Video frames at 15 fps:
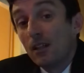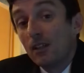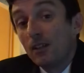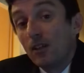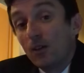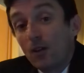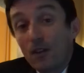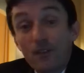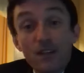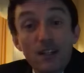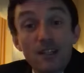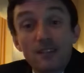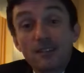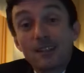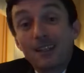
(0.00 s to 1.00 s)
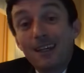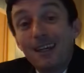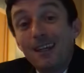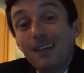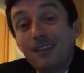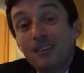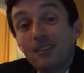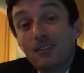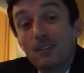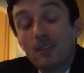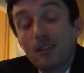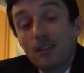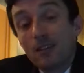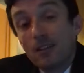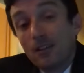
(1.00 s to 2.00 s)
Now if that is the case,
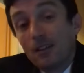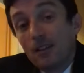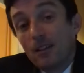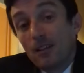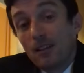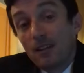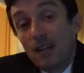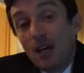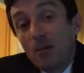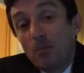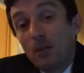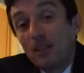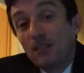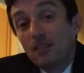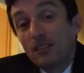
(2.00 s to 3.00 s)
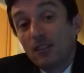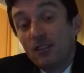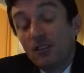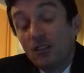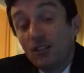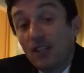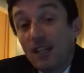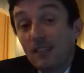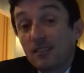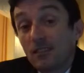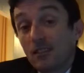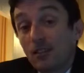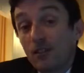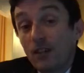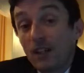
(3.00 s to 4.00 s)
that basically suggests
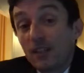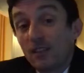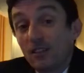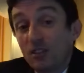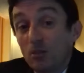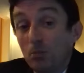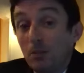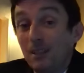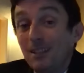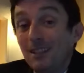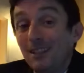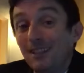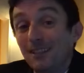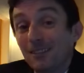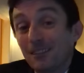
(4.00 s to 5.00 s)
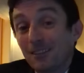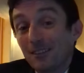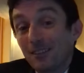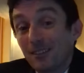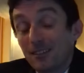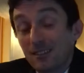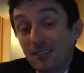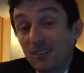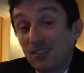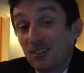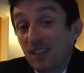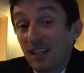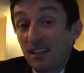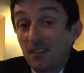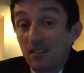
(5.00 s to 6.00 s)
that the virus has been here since
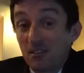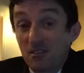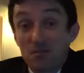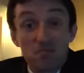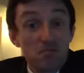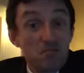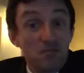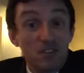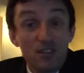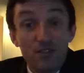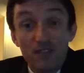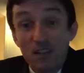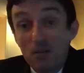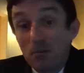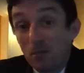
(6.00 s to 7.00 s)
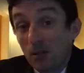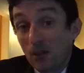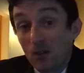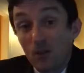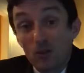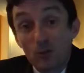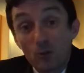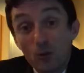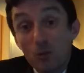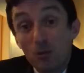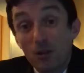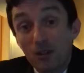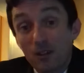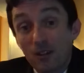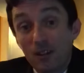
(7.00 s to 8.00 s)
either November,
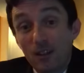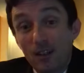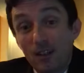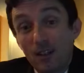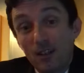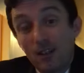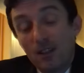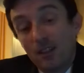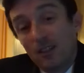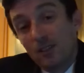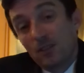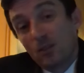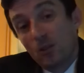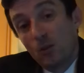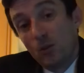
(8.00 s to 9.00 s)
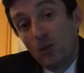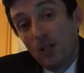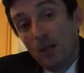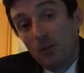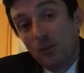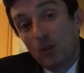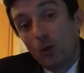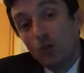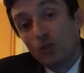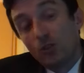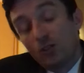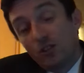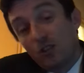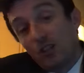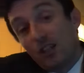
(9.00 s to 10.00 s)
October. So it would also
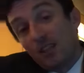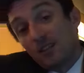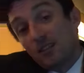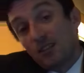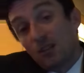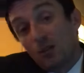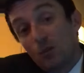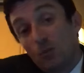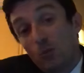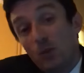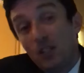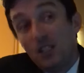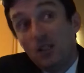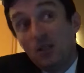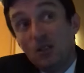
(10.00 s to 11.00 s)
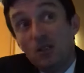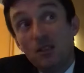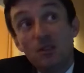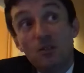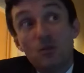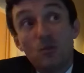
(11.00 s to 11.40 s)
suggest that we